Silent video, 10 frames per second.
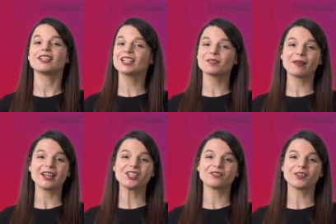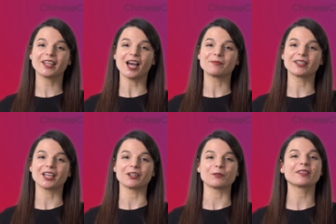Expand your
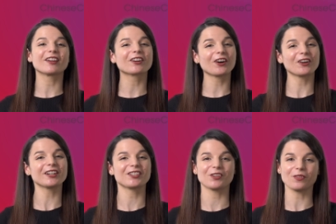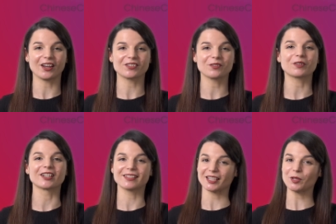vocabulary with our Core 2000
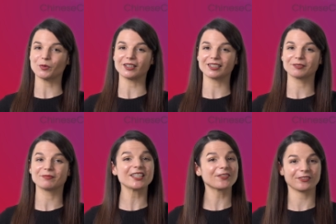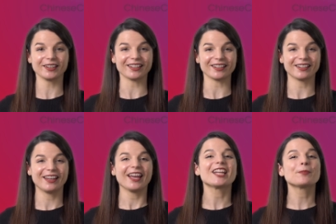Words ebook. It's free
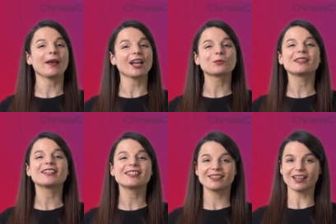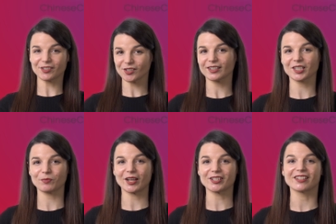and packed with essential
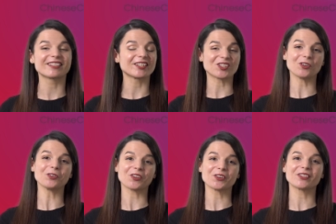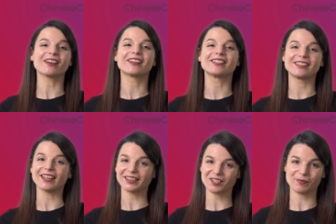expressions that you'll use on a
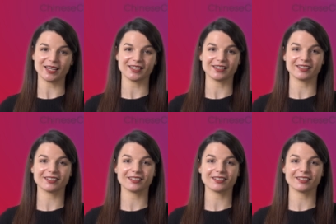daily basis.